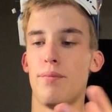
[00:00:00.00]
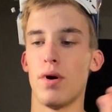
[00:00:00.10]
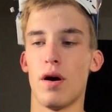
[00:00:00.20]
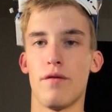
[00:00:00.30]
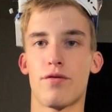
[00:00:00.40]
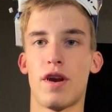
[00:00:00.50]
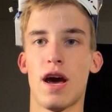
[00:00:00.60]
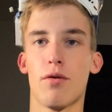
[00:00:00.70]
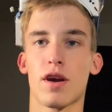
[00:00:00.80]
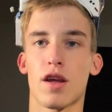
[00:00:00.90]
but for
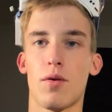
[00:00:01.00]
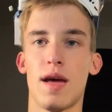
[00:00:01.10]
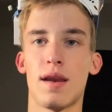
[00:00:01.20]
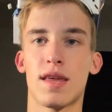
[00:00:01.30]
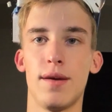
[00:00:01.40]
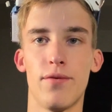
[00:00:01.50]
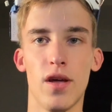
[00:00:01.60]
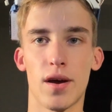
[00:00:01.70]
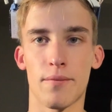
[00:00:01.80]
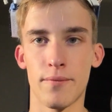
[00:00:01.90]
now, we're going to go ahead and keep
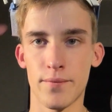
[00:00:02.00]
flying.